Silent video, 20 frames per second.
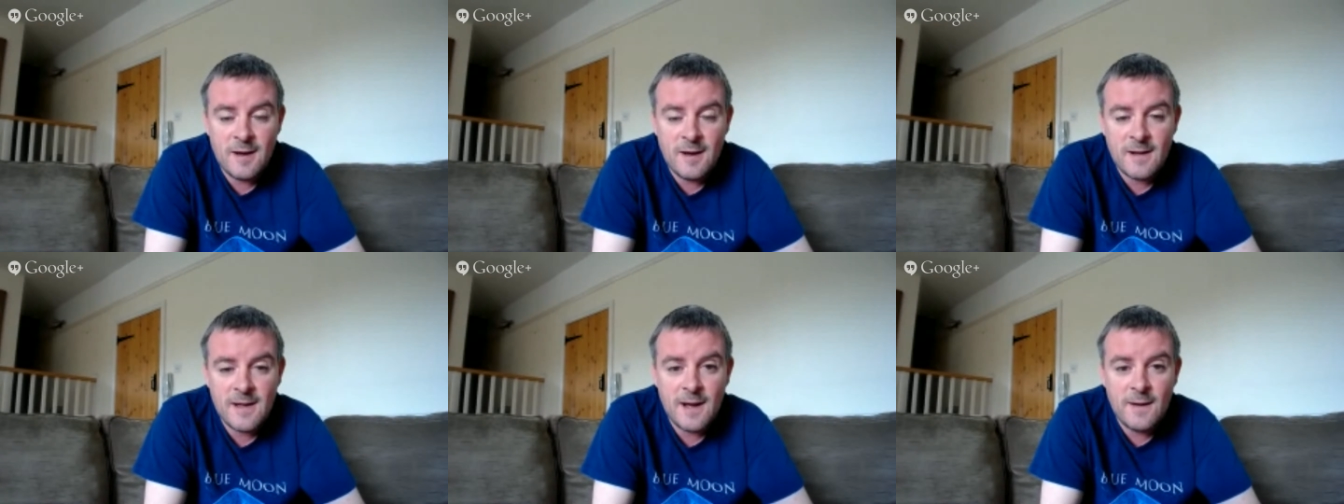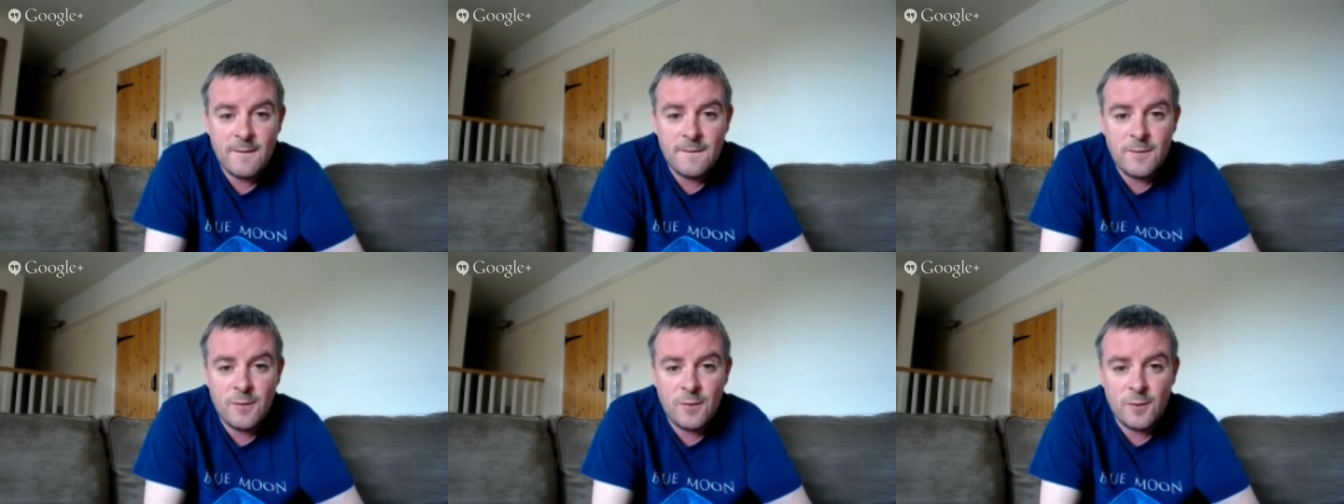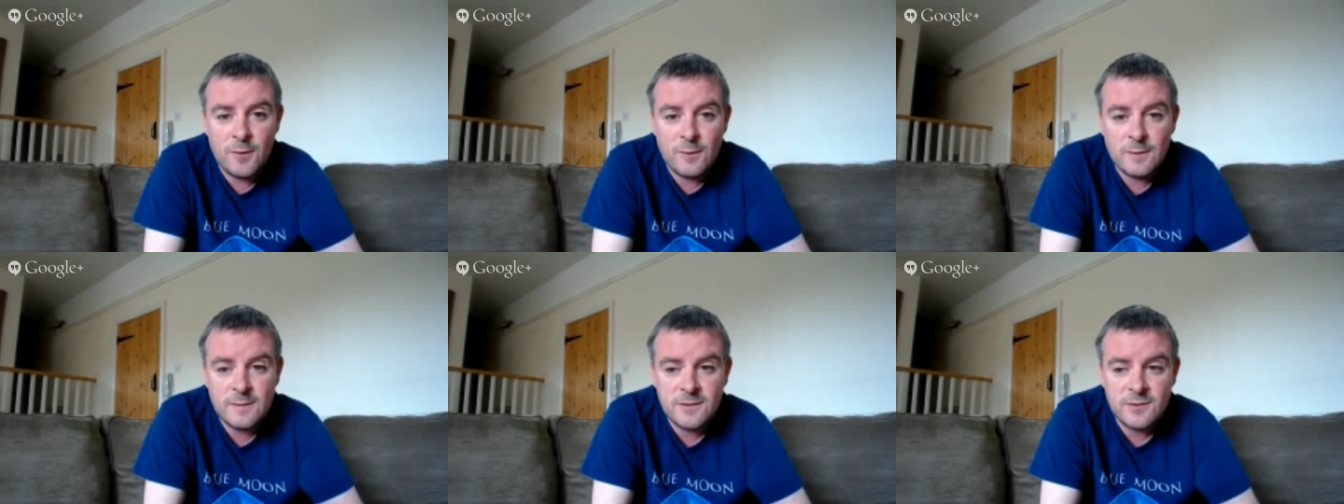account
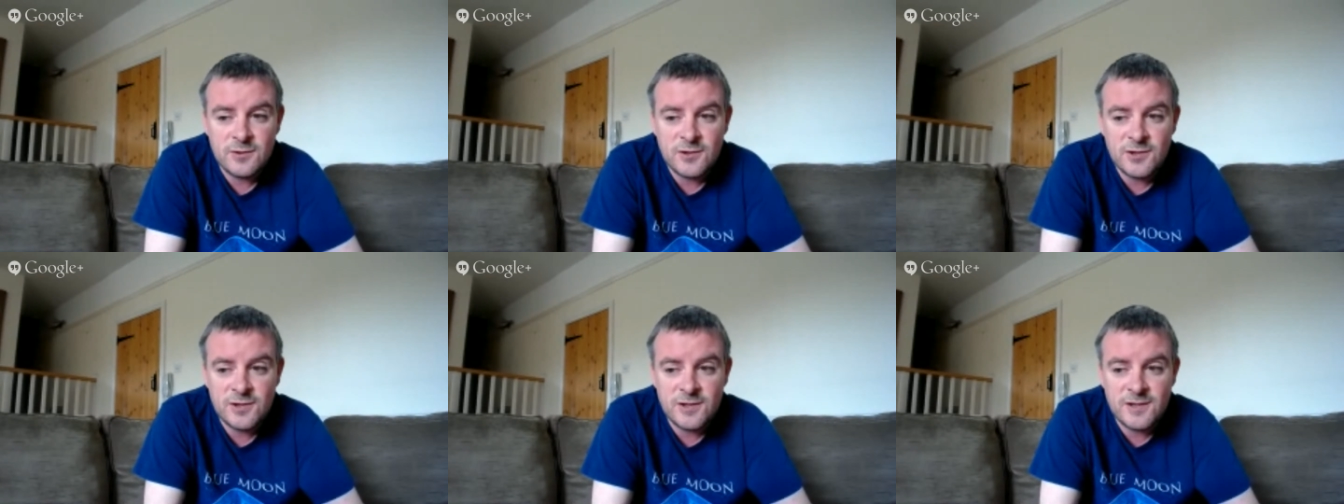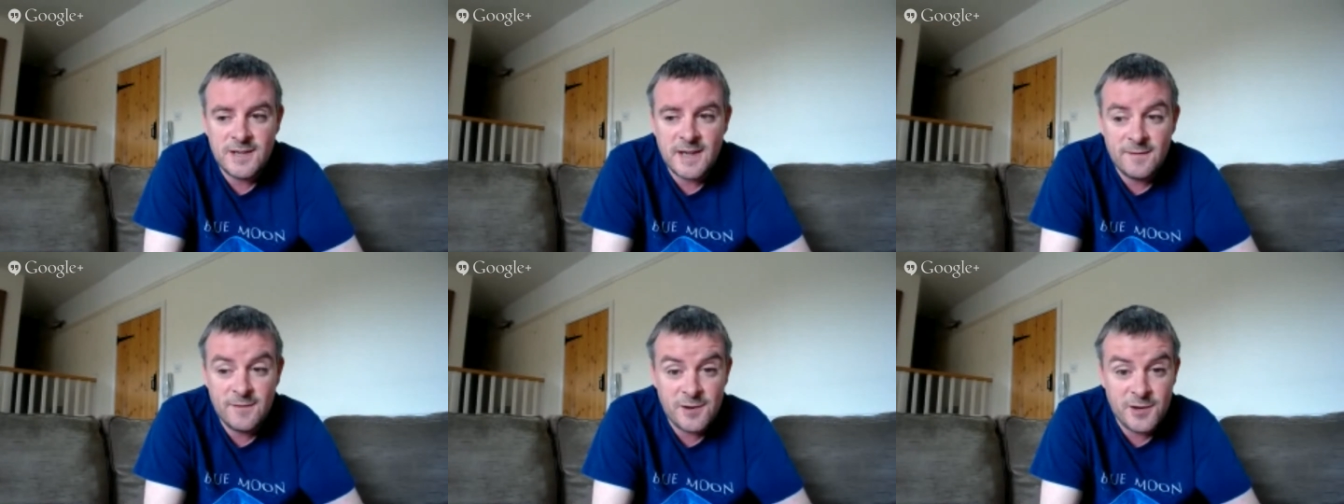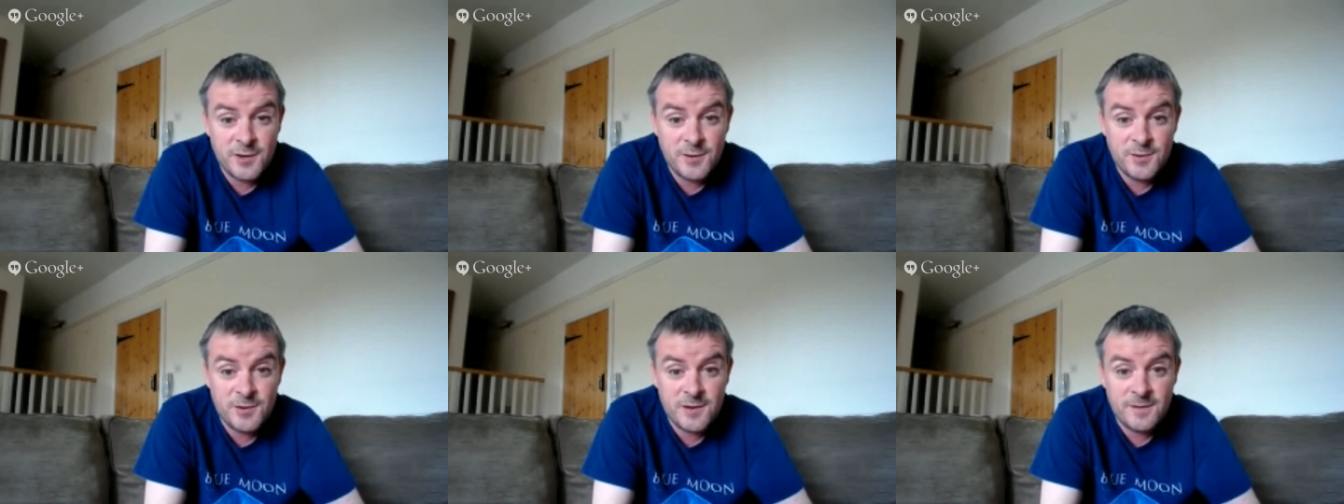for, such as
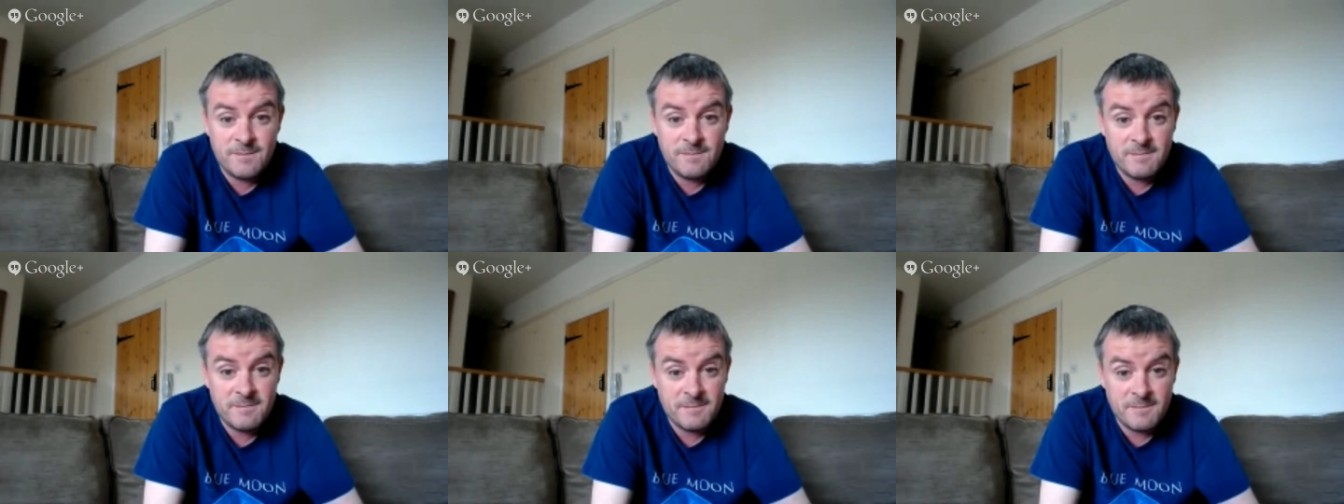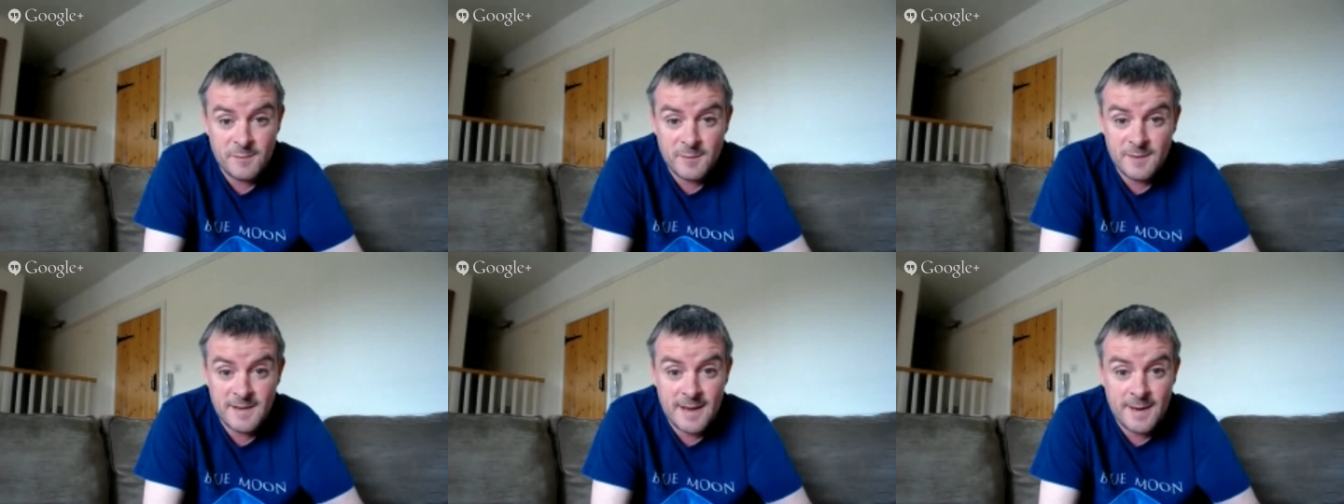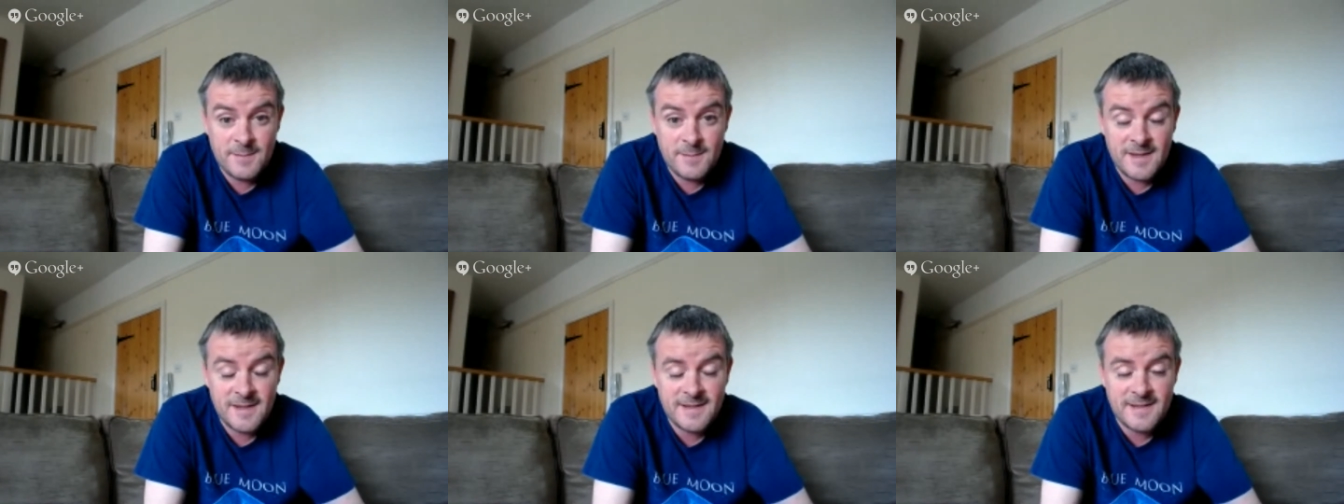David Nugent
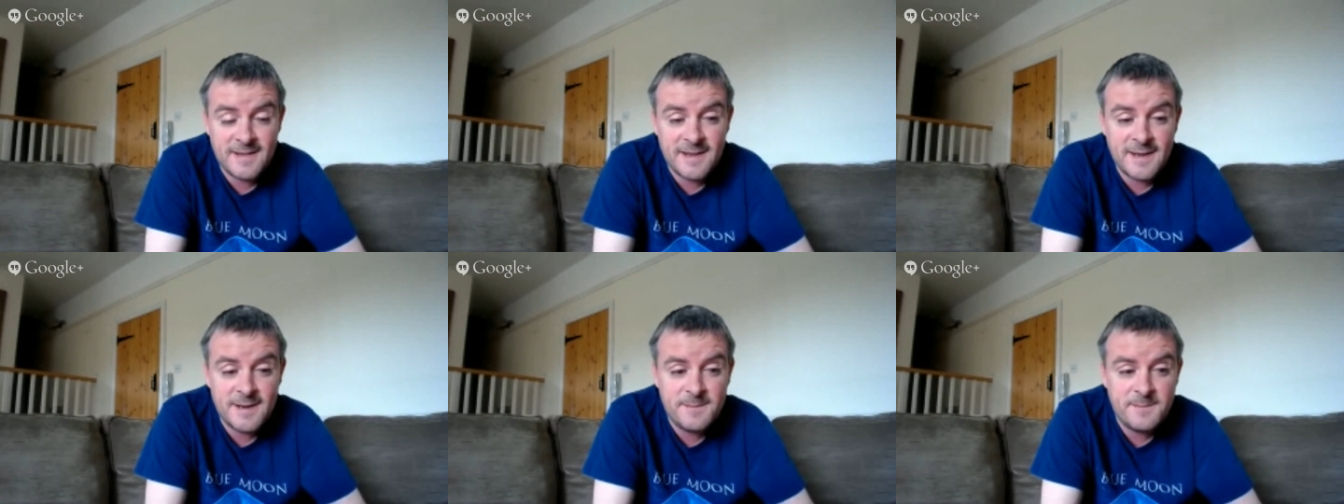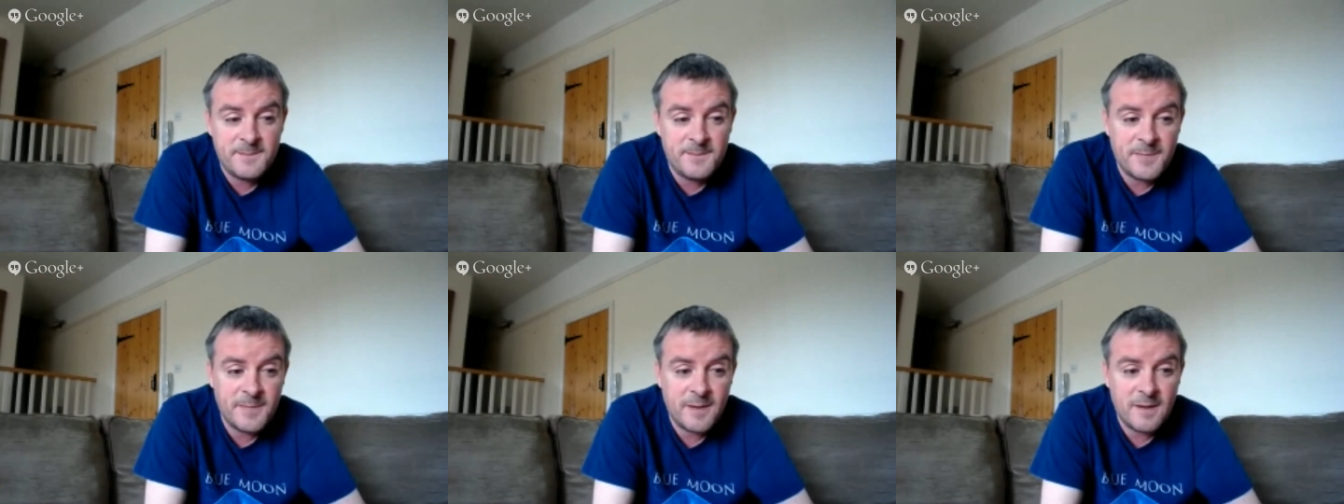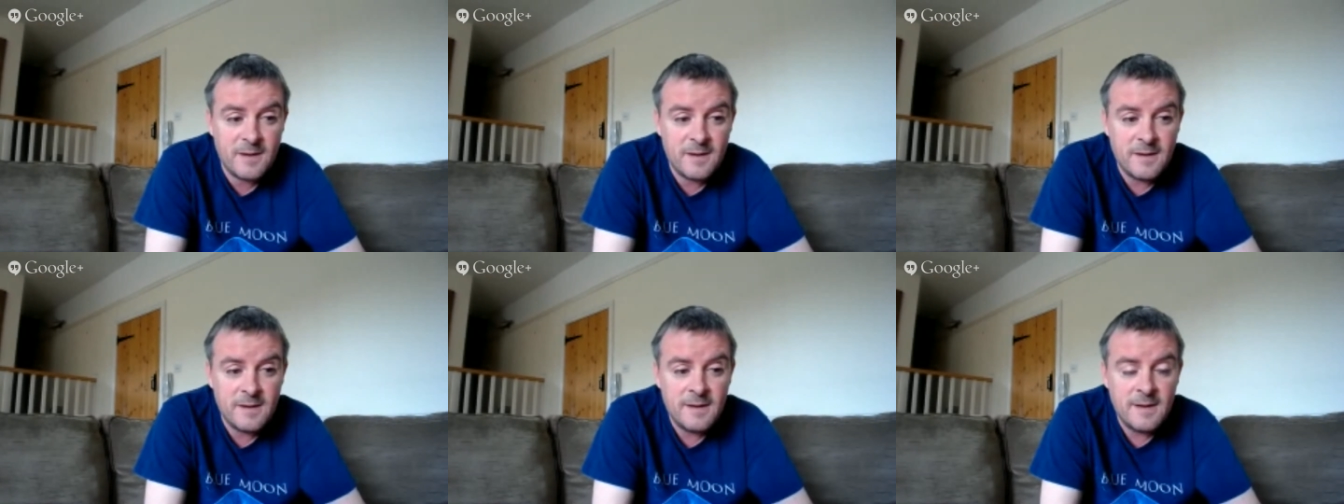was named in the
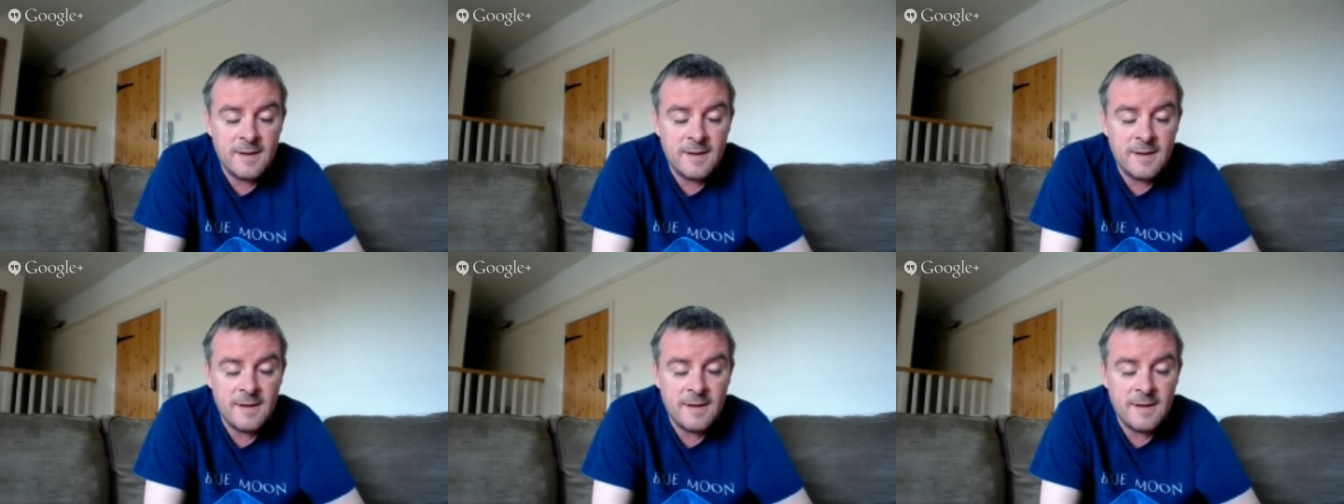team